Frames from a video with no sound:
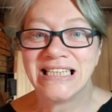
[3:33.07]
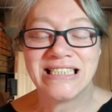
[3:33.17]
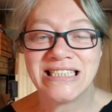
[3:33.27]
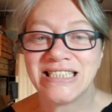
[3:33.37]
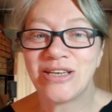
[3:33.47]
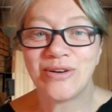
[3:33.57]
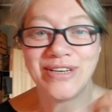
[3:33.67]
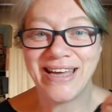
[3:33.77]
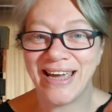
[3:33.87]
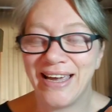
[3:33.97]
So
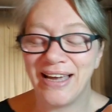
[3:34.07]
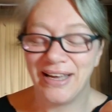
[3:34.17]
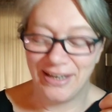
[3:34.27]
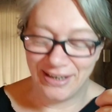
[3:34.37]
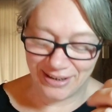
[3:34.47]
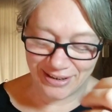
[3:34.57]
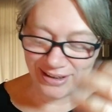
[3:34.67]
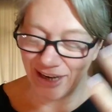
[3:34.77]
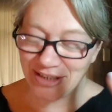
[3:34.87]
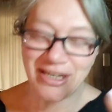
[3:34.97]
today,
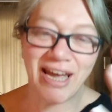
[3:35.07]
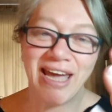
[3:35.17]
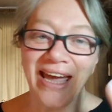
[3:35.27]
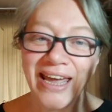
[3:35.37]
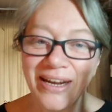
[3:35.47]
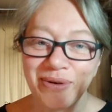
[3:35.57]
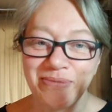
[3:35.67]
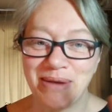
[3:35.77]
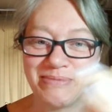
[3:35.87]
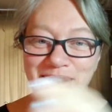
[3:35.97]
gosh, I hate it when
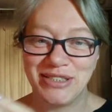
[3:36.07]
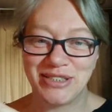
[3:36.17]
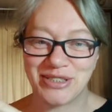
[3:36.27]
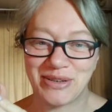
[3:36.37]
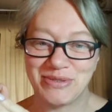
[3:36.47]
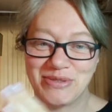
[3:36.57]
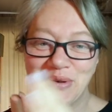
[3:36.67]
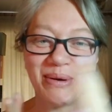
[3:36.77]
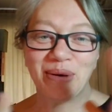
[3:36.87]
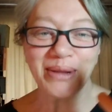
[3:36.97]
my brain just goes
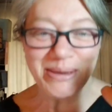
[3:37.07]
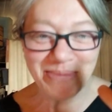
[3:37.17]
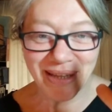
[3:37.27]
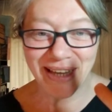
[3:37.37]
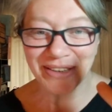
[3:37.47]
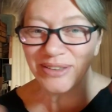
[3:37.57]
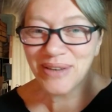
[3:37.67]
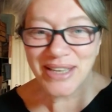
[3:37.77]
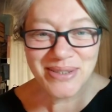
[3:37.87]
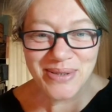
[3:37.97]
totally blank. Do you
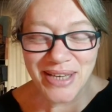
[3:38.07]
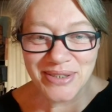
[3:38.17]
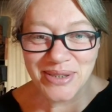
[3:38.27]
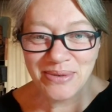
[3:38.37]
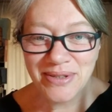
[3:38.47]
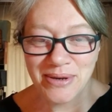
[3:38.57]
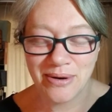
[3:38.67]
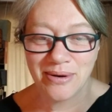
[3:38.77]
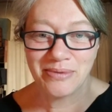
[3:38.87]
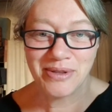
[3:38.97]
guys do that too with
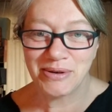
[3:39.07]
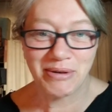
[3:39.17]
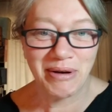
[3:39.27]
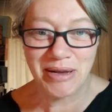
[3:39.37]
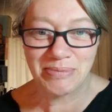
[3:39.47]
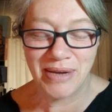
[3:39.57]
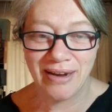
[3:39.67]
your chronic pain?